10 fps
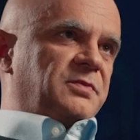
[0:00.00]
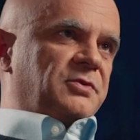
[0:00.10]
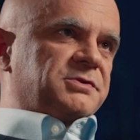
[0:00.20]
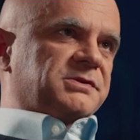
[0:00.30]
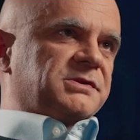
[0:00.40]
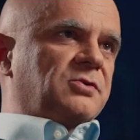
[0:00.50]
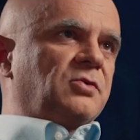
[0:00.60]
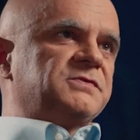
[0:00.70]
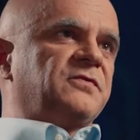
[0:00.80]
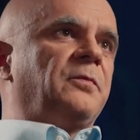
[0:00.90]
projects, it
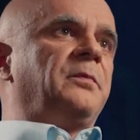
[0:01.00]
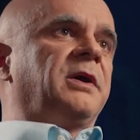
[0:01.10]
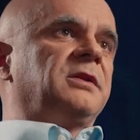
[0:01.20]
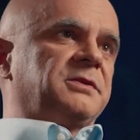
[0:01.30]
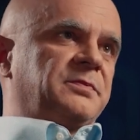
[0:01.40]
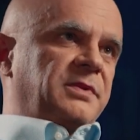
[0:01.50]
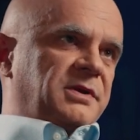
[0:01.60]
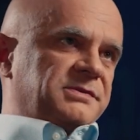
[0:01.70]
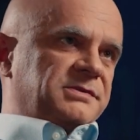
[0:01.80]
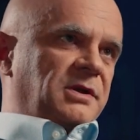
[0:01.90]
calls for pilot
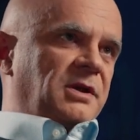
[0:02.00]
plants.